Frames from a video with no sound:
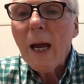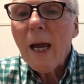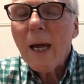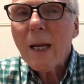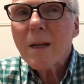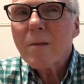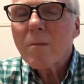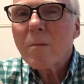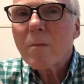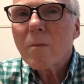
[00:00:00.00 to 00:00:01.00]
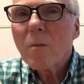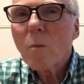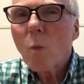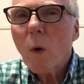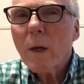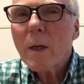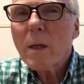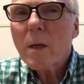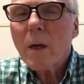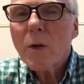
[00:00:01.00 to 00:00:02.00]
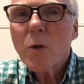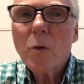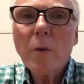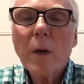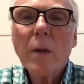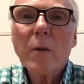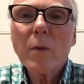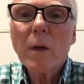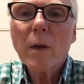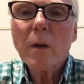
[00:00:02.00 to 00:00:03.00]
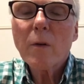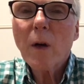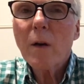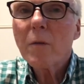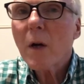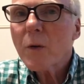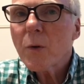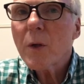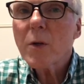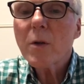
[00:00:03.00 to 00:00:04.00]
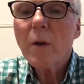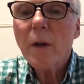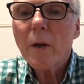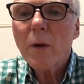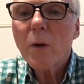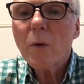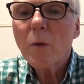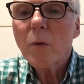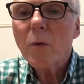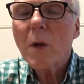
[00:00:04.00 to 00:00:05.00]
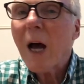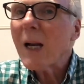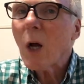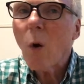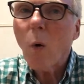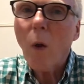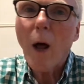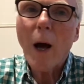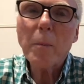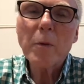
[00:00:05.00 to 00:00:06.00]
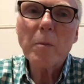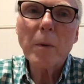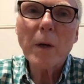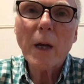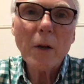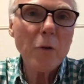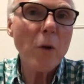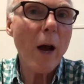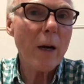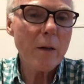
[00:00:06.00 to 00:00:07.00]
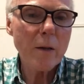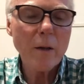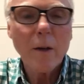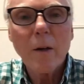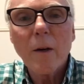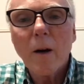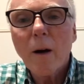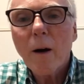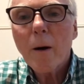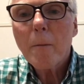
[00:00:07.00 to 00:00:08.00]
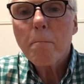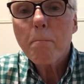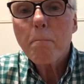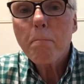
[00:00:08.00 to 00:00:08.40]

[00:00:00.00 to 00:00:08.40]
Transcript: And one unusual thing is it's kind of non-traditional. They use not whole hops, but extract. And